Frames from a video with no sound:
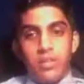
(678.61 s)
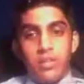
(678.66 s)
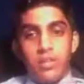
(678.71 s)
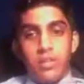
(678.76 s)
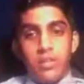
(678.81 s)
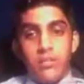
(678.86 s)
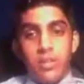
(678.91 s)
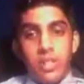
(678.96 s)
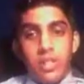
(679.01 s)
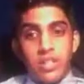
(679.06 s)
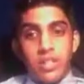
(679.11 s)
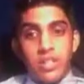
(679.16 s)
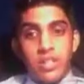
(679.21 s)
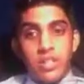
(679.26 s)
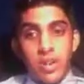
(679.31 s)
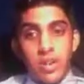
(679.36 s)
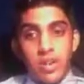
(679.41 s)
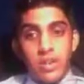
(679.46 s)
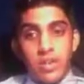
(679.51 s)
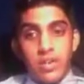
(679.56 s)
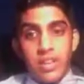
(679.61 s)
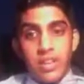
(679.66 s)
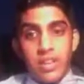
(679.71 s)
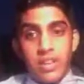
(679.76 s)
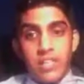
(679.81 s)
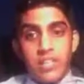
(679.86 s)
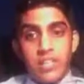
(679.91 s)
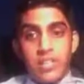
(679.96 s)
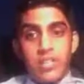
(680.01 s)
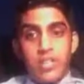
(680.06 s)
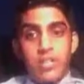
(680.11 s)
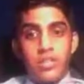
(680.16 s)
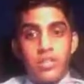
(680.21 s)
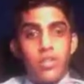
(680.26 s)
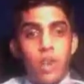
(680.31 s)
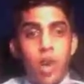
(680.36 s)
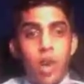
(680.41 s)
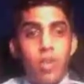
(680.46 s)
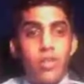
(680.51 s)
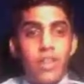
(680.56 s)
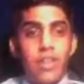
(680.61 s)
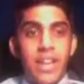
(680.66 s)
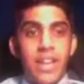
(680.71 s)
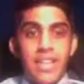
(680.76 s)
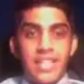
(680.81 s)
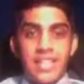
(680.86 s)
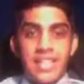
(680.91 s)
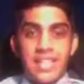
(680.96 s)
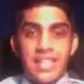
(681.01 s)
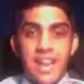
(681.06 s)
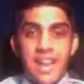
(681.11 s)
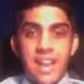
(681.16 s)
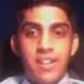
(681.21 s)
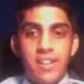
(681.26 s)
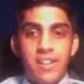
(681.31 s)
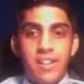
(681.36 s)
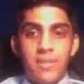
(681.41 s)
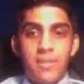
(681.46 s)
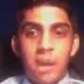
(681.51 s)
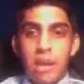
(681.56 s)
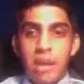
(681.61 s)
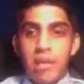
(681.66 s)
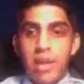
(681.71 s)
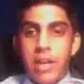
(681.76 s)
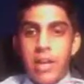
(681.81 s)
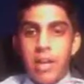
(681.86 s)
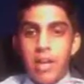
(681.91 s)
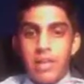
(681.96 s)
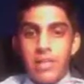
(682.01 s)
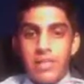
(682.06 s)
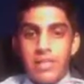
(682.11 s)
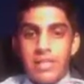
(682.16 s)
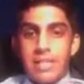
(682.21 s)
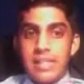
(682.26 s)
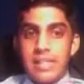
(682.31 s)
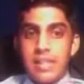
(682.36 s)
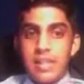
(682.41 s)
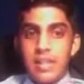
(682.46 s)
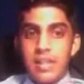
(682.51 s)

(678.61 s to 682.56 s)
First don't is don't get scared about LD.